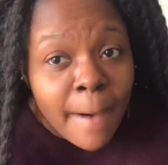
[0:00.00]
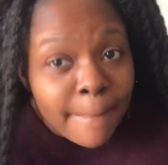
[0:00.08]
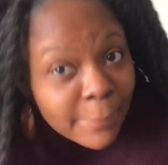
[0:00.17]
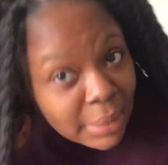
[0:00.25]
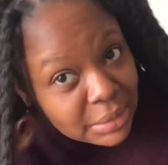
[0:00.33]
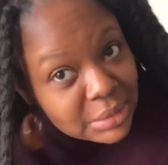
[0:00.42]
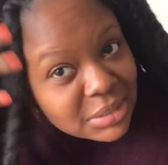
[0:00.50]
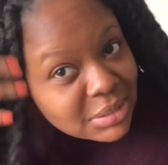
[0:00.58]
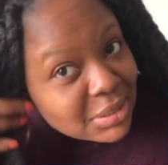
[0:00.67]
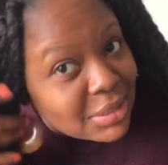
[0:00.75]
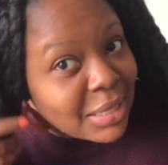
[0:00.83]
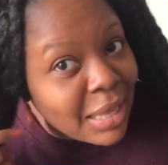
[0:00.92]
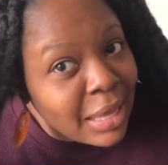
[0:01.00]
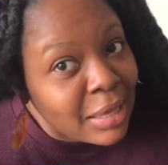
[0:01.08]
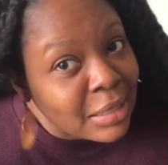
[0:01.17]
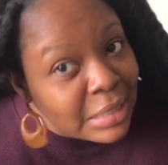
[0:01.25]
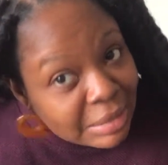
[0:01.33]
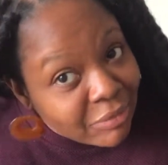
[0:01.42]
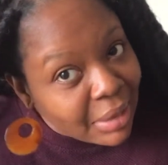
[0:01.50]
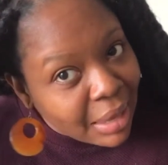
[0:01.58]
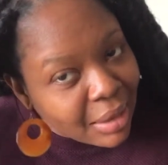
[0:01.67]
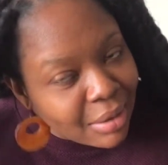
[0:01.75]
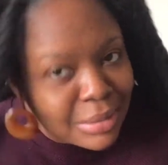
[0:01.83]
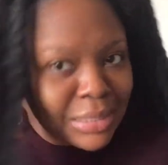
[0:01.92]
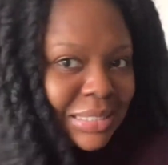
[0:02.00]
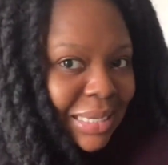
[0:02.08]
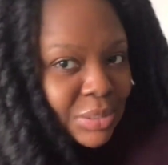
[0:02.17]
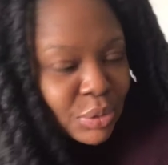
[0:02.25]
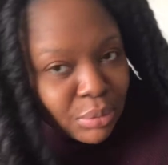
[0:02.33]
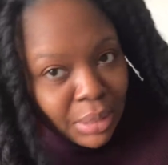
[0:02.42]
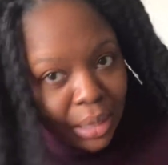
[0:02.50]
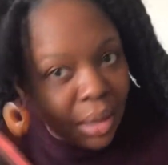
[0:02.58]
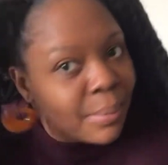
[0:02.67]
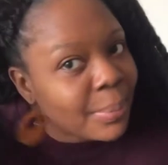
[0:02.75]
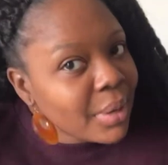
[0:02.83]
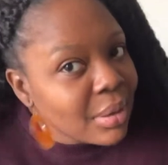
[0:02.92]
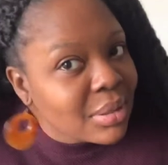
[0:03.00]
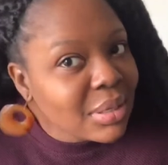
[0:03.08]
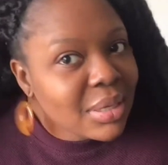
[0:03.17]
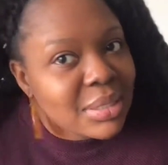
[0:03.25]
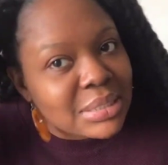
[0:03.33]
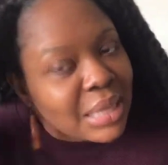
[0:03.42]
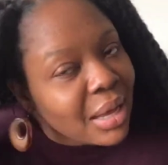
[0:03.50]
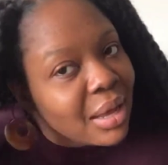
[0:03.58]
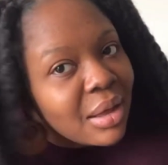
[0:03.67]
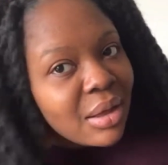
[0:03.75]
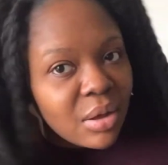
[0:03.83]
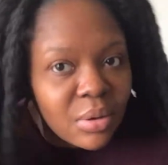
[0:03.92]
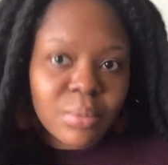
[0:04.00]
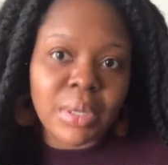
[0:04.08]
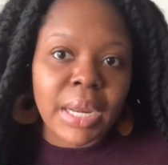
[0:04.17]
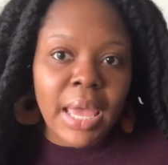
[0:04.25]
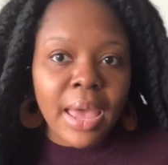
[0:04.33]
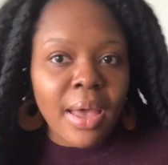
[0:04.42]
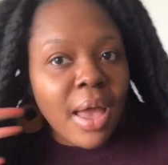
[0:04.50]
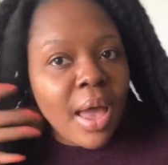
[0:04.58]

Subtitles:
much to like alleviate unless I do like a ponytail or whatnot.